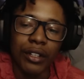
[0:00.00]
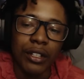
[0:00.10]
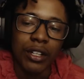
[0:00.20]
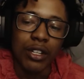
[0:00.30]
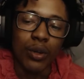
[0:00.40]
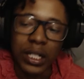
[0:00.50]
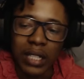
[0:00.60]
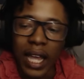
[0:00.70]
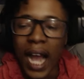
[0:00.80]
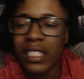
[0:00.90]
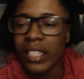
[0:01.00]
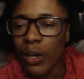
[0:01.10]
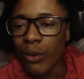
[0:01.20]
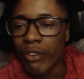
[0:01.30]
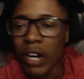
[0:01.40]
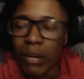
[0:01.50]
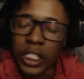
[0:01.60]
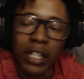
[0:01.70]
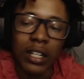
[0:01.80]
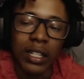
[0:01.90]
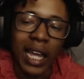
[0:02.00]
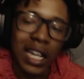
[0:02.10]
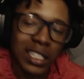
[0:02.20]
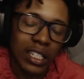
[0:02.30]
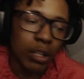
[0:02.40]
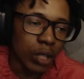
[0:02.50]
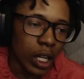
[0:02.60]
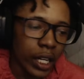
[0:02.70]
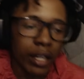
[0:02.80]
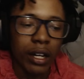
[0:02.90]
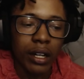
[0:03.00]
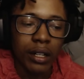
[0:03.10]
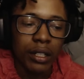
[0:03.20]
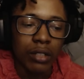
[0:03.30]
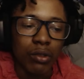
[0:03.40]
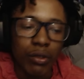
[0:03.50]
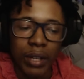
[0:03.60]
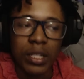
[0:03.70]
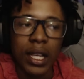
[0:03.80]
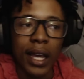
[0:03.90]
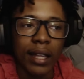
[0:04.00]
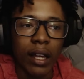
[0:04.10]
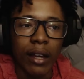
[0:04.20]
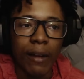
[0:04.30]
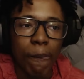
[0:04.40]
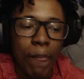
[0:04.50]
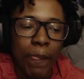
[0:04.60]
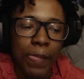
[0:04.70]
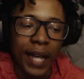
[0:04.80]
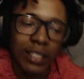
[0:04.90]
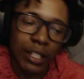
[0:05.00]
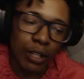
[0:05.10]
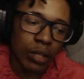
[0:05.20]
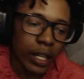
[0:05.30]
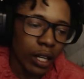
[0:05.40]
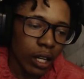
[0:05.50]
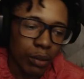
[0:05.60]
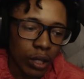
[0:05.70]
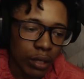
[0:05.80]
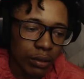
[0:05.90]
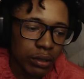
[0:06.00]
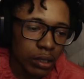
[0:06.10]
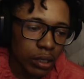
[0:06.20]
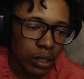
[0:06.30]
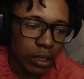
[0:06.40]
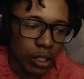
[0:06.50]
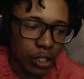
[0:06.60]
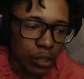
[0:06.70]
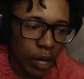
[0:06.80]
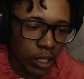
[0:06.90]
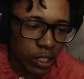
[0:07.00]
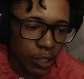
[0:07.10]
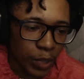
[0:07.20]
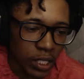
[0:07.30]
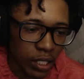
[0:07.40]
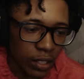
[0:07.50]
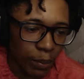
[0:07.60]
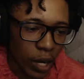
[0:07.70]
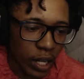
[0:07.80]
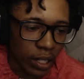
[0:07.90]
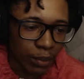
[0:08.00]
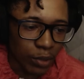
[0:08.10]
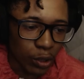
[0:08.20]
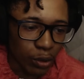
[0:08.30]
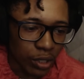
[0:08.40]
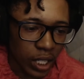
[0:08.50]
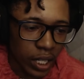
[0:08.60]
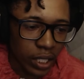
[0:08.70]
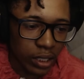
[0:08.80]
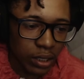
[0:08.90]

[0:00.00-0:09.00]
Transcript: So it's like, I still fuck with y'all. Like, I still love y'all. You feel what I'm saying? Like, I still love y'all, bro. The smallest piece of the pumpkin nose ass.